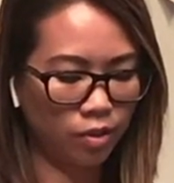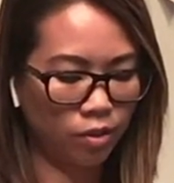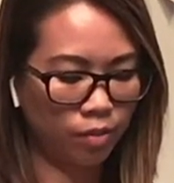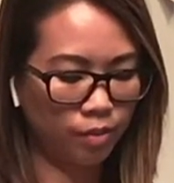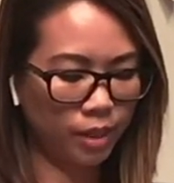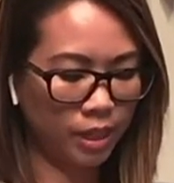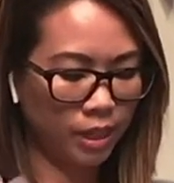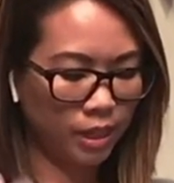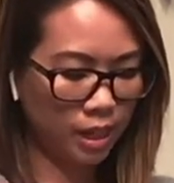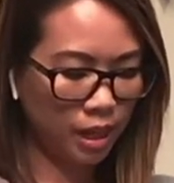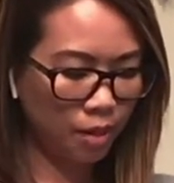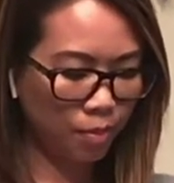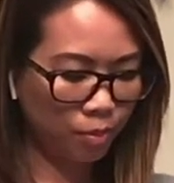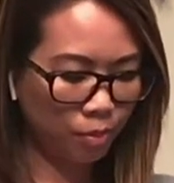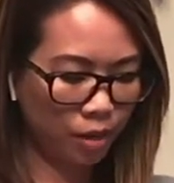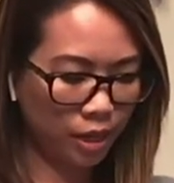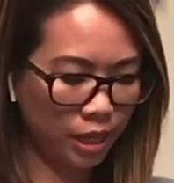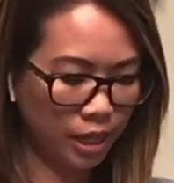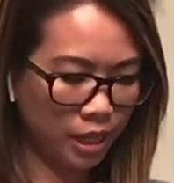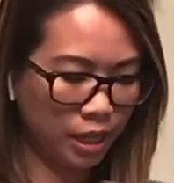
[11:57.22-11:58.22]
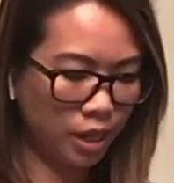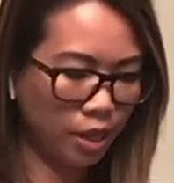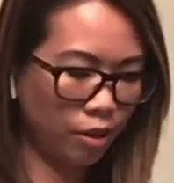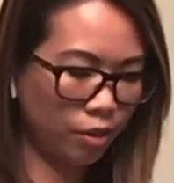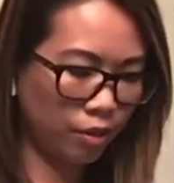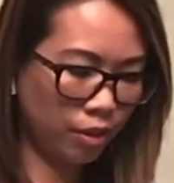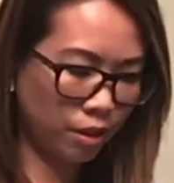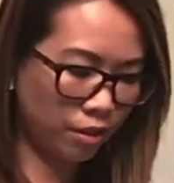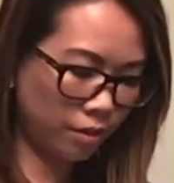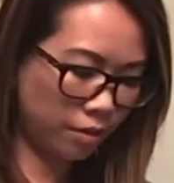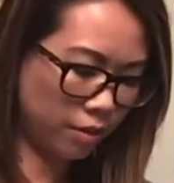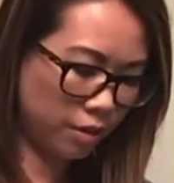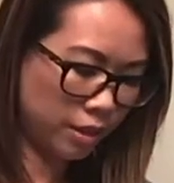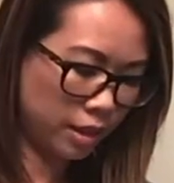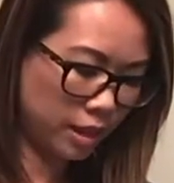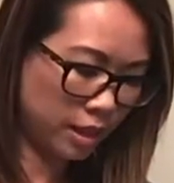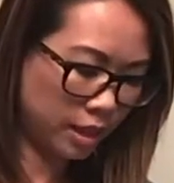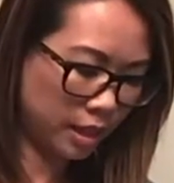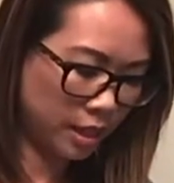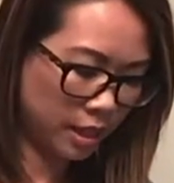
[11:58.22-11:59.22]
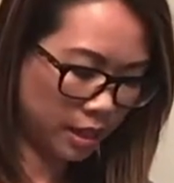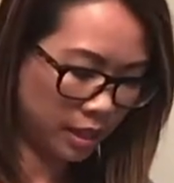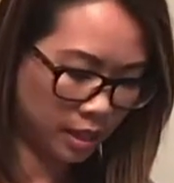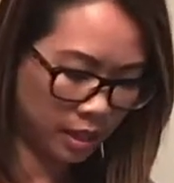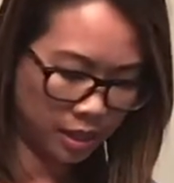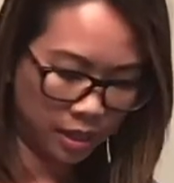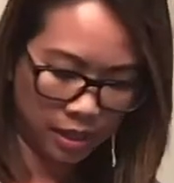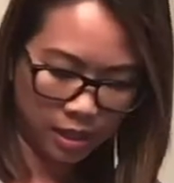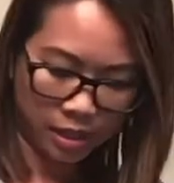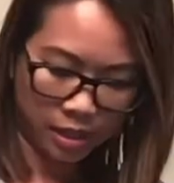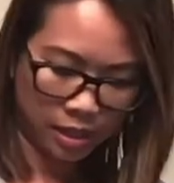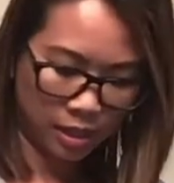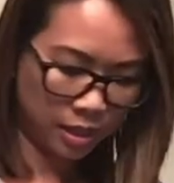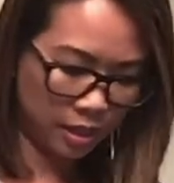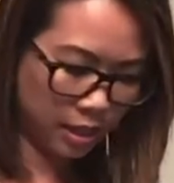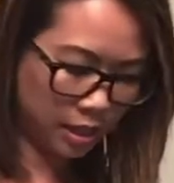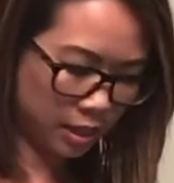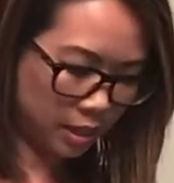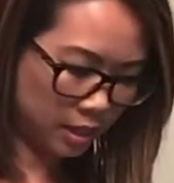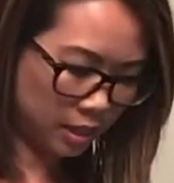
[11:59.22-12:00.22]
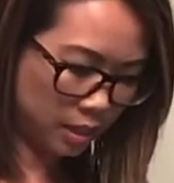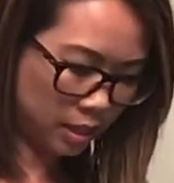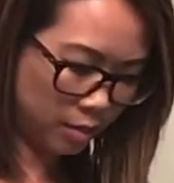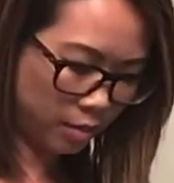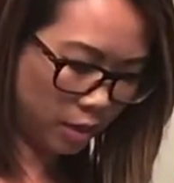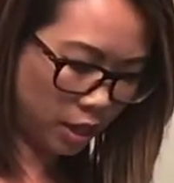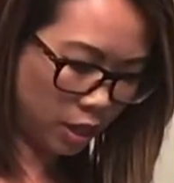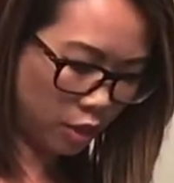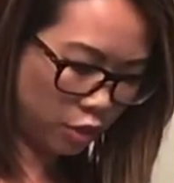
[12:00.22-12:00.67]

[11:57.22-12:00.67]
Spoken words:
Got all my tape ready to go though. Let's